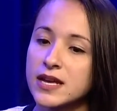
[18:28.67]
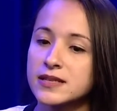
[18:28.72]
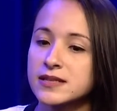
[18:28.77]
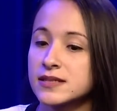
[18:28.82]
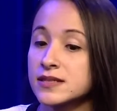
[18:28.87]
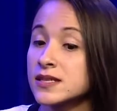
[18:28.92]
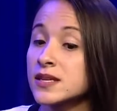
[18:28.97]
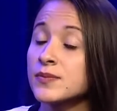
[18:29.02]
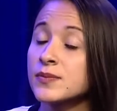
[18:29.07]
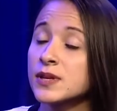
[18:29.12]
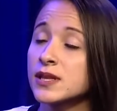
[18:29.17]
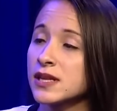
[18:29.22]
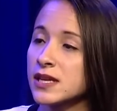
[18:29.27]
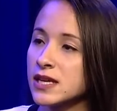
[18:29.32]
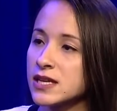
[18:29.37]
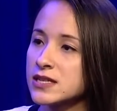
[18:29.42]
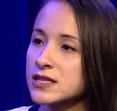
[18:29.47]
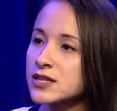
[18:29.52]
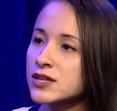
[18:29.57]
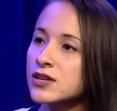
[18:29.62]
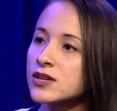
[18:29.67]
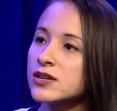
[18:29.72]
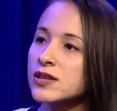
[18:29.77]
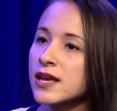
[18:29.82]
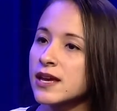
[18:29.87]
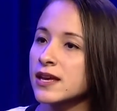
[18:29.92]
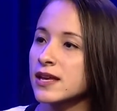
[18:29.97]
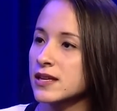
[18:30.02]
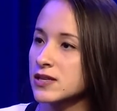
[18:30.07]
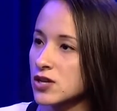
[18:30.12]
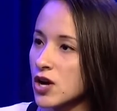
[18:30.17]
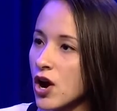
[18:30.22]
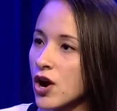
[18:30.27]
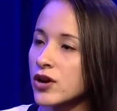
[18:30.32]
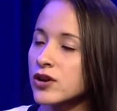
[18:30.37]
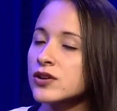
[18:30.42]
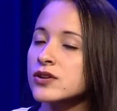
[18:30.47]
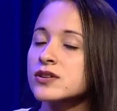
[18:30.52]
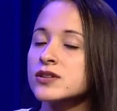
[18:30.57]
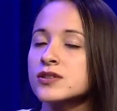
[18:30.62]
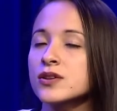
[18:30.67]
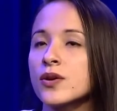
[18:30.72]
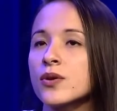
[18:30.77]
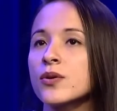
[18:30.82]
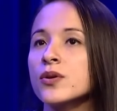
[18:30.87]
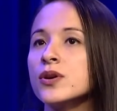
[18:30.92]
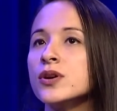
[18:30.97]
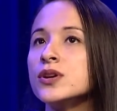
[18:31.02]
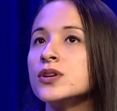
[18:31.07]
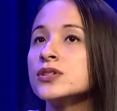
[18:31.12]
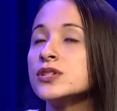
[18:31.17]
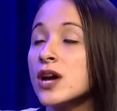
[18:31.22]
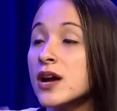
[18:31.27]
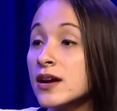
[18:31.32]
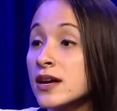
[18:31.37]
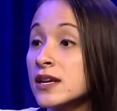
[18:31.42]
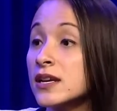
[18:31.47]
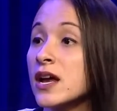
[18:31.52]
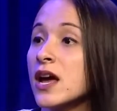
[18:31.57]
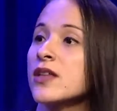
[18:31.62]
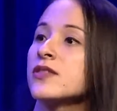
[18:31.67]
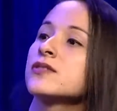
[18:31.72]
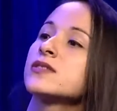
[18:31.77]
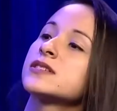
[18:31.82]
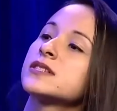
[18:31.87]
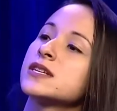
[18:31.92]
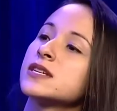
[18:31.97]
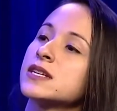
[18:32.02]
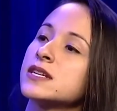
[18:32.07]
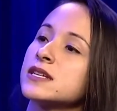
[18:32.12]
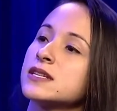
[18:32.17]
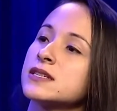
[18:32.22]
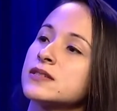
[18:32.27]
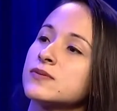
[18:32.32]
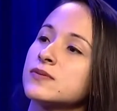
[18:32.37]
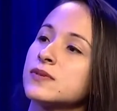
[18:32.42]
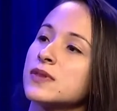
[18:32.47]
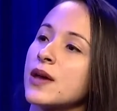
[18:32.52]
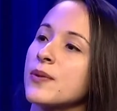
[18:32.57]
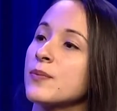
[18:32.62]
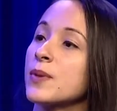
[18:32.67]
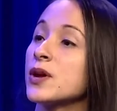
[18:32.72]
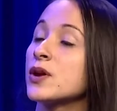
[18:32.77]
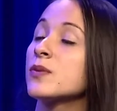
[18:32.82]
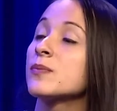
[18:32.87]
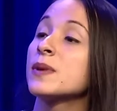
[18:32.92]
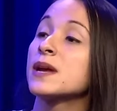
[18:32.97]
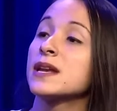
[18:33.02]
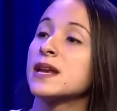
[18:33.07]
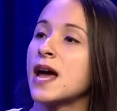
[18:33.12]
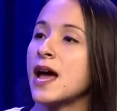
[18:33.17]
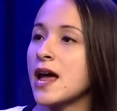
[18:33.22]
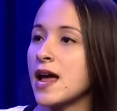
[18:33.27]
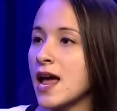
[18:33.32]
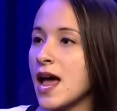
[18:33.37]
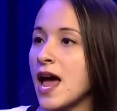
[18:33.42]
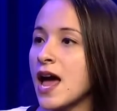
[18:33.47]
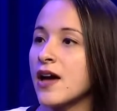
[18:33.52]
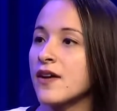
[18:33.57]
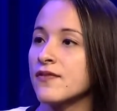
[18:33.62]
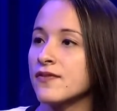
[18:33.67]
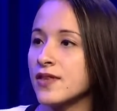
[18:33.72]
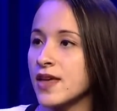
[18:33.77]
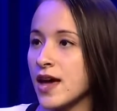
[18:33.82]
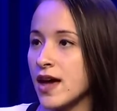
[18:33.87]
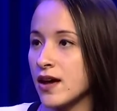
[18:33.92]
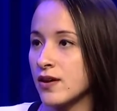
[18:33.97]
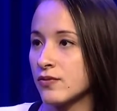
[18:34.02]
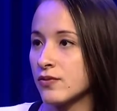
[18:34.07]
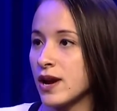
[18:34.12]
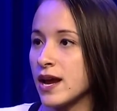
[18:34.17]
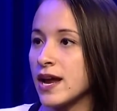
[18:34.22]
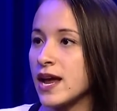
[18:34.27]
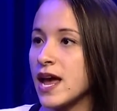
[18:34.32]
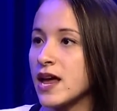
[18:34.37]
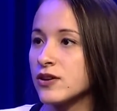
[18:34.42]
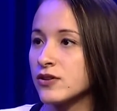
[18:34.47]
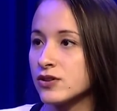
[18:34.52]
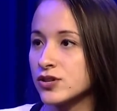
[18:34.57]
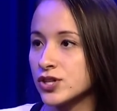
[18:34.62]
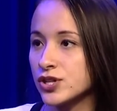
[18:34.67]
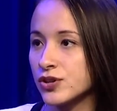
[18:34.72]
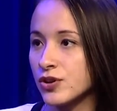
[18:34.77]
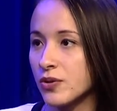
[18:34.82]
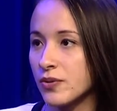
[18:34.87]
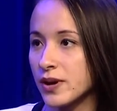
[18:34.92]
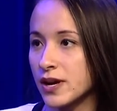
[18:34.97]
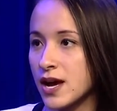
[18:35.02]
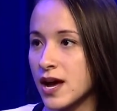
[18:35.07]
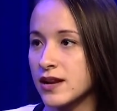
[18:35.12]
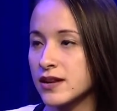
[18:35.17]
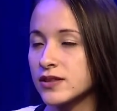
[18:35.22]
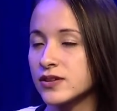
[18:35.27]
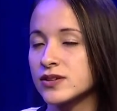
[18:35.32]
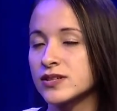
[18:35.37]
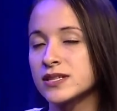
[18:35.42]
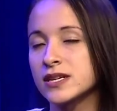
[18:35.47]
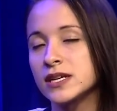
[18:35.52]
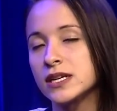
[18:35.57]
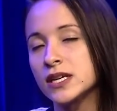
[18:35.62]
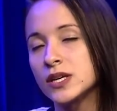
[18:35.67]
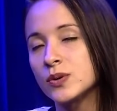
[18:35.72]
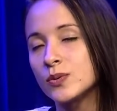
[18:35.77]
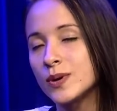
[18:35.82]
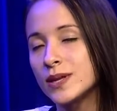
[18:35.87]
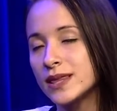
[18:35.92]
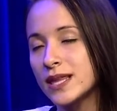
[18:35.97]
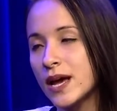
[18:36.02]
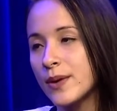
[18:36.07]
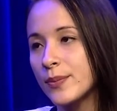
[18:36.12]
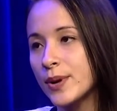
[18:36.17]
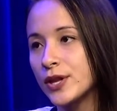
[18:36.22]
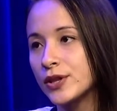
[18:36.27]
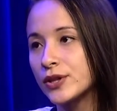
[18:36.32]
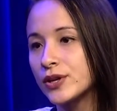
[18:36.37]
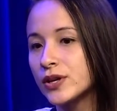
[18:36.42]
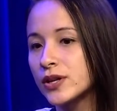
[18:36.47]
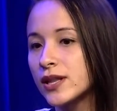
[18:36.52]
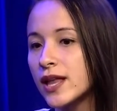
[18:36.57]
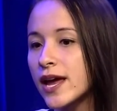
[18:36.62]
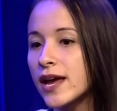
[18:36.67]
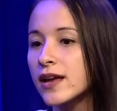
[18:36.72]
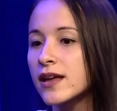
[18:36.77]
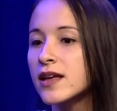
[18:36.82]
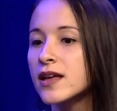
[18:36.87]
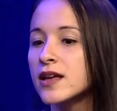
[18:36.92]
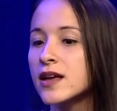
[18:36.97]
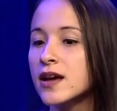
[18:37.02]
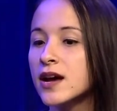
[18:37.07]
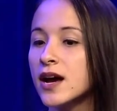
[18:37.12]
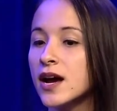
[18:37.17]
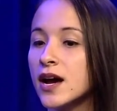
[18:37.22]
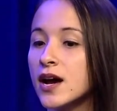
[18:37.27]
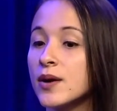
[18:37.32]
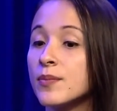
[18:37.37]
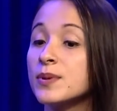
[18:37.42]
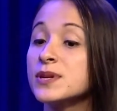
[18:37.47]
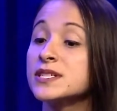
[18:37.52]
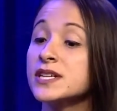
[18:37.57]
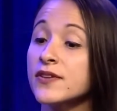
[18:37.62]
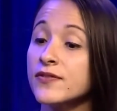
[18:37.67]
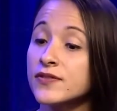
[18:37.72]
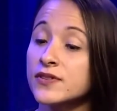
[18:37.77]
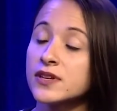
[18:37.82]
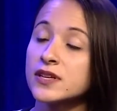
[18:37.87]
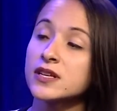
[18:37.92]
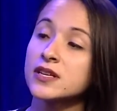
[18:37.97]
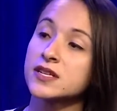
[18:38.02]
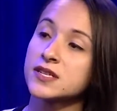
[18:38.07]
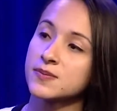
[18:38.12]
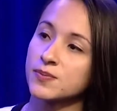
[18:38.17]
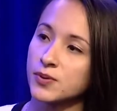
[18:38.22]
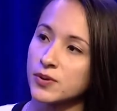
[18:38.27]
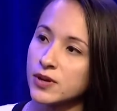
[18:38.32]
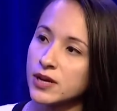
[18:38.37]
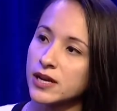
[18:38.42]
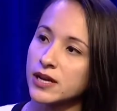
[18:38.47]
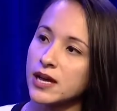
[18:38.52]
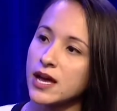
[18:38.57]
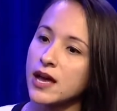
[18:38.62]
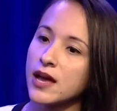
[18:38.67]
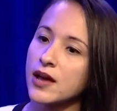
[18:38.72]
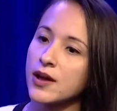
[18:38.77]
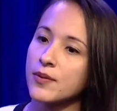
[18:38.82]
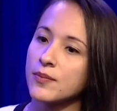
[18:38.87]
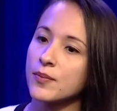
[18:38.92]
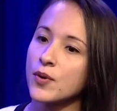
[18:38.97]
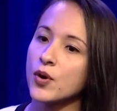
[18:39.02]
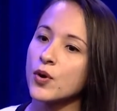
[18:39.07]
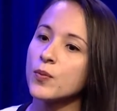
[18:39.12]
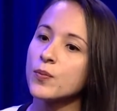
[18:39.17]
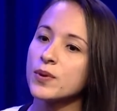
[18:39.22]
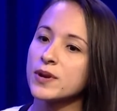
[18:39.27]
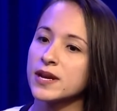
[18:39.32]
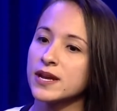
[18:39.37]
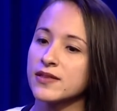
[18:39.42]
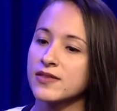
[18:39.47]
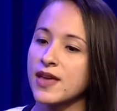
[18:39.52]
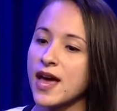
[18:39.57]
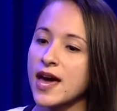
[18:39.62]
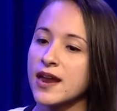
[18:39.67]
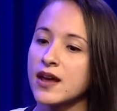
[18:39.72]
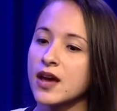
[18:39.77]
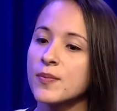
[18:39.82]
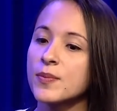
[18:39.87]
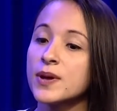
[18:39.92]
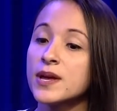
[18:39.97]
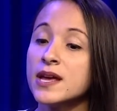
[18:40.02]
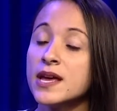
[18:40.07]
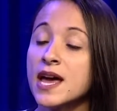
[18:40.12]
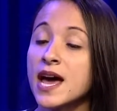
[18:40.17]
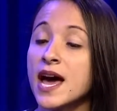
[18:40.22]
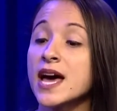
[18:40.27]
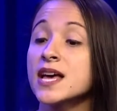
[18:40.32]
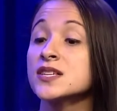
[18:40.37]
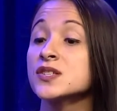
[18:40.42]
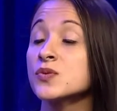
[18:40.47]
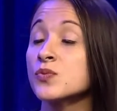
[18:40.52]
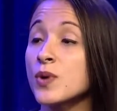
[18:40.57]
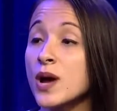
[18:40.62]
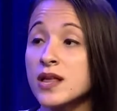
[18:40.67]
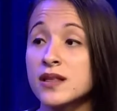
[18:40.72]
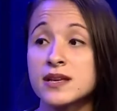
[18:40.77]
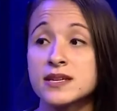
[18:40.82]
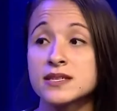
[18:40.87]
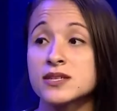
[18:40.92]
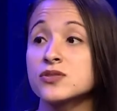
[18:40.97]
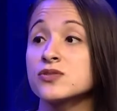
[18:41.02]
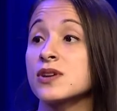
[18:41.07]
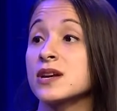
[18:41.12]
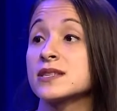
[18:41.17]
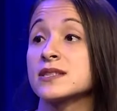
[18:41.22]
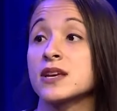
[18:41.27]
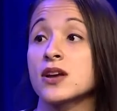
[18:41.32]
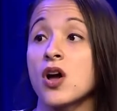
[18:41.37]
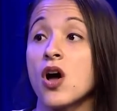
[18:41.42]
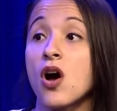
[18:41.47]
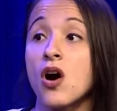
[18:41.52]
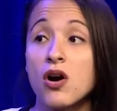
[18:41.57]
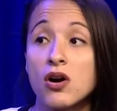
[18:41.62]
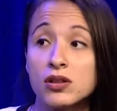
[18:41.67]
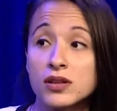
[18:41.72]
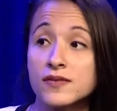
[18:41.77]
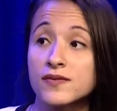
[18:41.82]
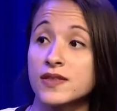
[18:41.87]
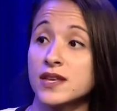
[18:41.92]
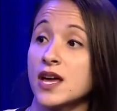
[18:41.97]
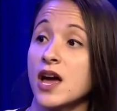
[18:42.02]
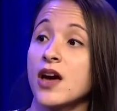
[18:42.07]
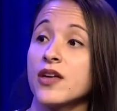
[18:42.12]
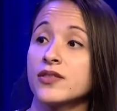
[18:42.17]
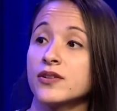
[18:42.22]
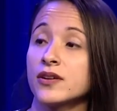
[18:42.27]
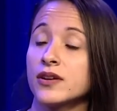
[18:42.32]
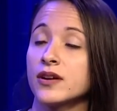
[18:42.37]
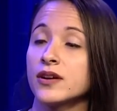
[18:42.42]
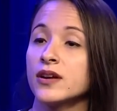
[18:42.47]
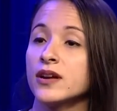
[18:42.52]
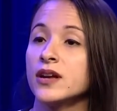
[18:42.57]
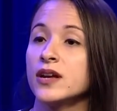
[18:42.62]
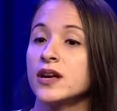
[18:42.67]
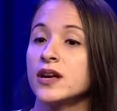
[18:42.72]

seemingly easier. Like, it's harder. So talking to other cities that may or may not have that, right, energy going on in their city and what that might look like. But definitely exploring opening that up, as well as addressing all of the other